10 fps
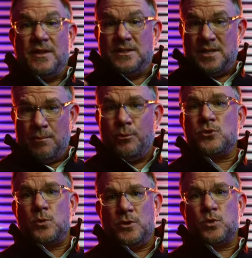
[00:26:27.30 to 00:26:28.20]
in the
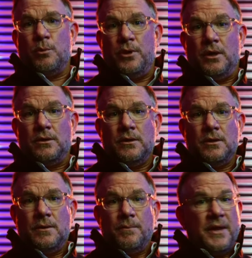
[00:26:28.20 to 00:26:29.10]
temples which were built
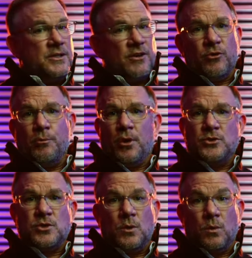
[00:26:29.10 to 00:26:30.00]
in different
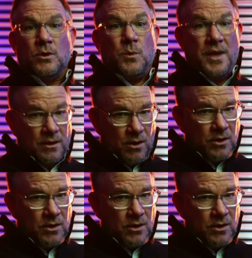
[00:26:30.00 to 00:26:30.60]
parts of the world, we can